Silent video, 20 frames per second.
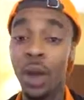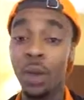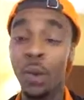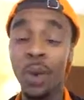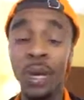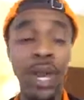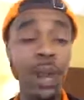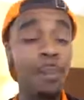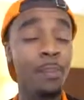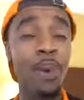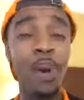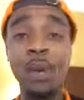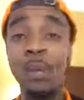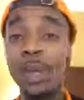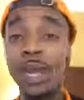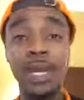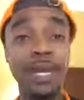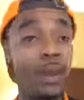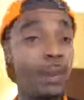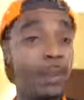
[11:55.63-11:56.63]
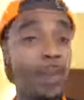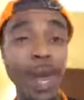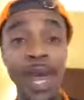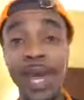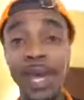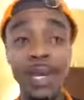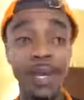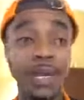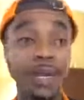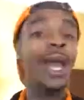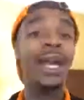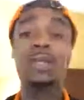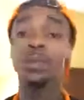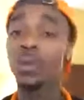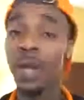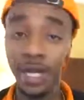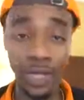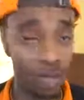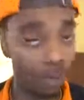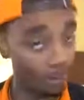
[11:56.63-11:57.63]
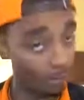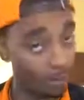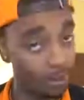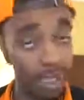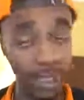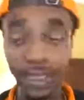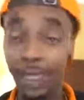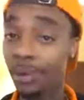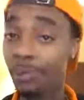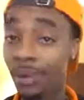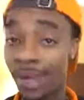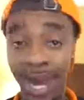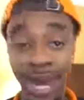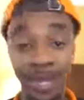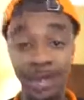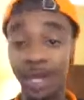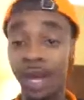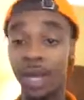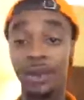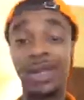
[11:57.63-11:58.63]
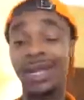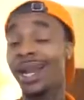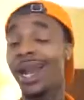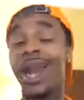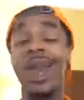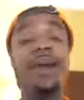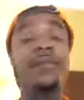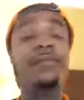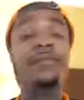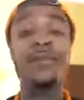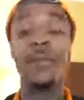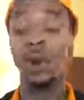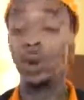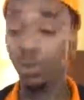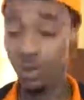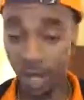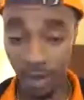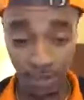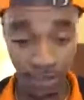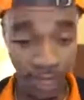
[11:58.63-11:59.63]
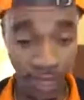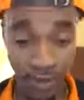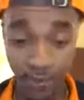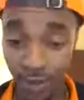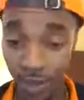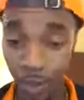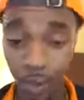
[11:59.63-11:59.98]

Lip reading: when they put me in the bed, that's when I completely blacked out. Like I have no memory of